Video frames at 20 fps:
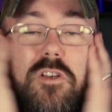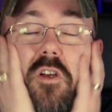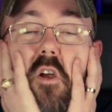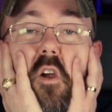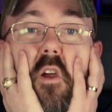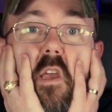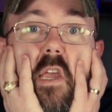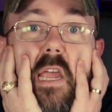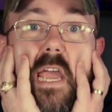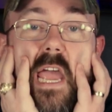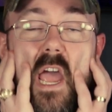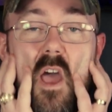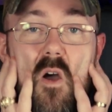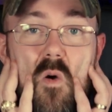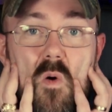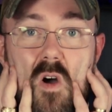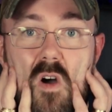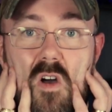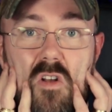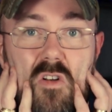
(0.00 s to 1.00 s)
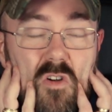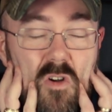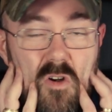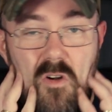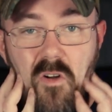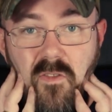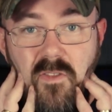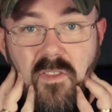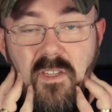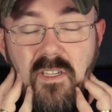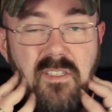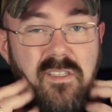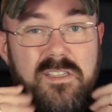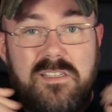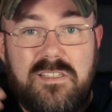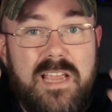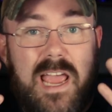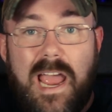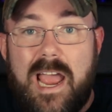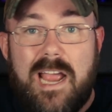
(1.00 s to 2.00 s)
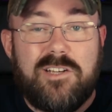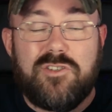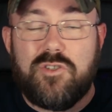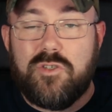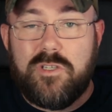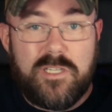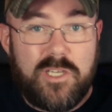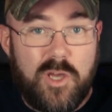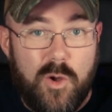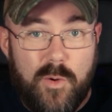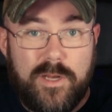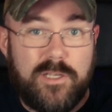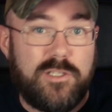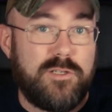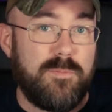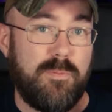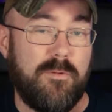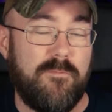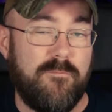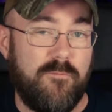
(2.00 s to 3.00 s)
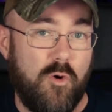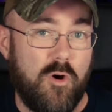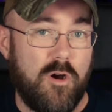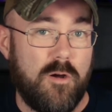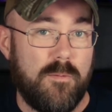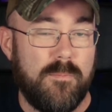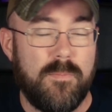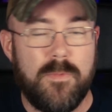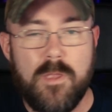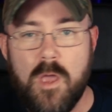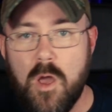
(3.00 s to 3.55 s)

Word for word: Terk, how on earth is this actually going to perform?